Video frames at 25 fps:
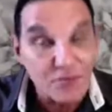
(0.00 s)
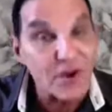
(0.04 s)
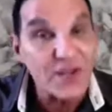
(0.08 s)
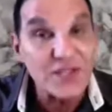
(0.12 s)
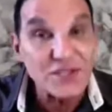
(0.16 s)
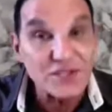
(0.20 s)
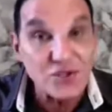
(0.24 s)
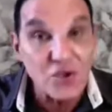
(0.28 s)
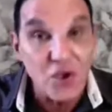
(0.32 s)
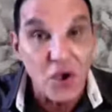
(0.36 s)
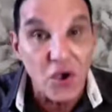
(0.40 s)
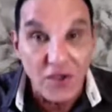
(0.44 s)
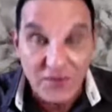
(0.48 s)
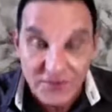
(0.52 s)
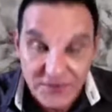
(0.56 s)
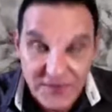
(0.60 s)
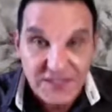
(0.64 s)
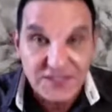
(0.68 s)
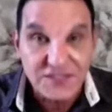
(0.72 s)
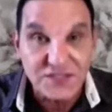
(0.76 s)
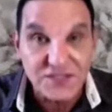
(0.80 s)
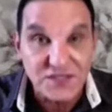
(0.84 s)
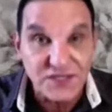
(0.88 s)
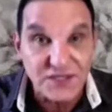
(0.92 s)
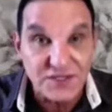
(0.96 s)
Praise God.
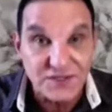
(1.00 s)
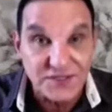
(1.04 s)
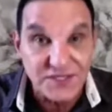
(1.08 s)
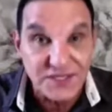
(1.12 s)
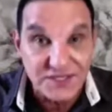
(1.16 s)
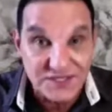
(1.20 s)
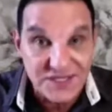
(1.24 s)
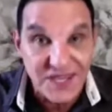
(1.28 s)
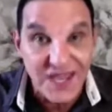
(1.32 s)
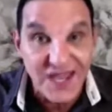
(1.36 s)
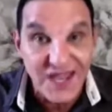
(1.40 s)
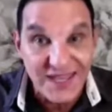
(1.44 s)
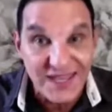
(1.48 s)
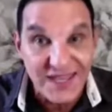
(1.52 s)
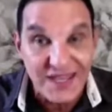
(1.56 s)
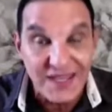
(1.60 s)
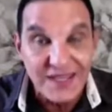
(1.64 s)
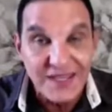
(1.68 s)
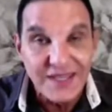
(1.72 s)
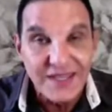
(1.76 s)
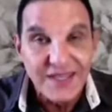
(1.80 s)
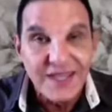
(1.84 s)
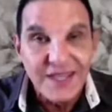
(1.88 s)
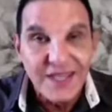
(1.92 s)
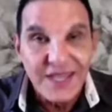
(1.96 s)
That's the desire.
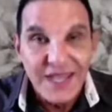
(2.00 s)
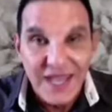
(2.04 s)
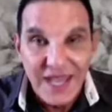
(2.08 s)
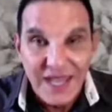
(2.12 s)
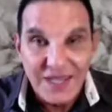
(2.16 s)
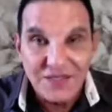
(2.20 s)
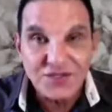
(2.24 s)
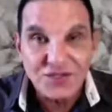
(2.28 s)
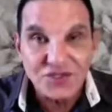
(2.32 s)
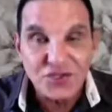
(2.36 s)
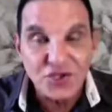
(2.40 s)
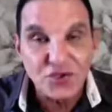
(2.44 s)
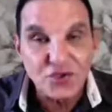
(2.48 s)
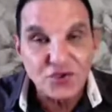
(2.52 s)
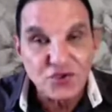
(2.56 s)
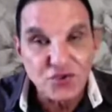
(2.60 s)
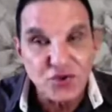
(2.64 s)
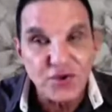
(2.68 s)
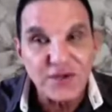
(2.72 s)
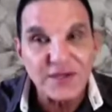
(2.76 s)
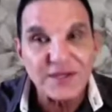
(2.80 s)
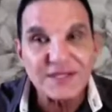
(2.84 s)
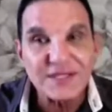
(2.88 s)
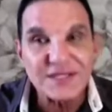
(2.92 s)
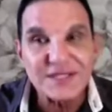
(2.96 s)
And so
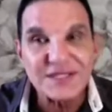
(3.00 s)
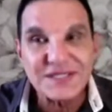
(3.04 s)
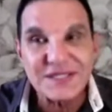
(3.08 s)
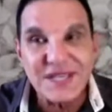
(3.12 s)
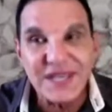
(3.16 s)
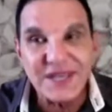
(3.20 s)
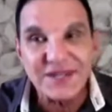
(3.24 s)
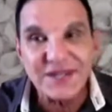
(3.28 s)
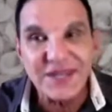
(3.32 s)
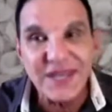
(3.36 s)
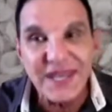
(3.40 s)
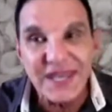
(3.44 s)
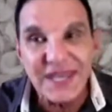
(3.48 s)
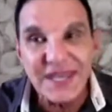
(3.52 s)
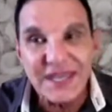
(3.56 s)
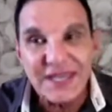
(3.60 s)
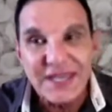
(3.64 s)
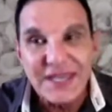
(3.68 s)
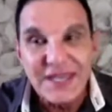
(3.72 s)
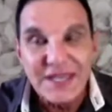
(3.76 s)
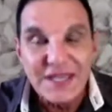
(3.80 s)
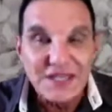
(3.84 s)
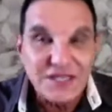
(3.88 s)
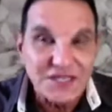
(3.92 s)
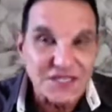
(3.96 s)
join us Sunday.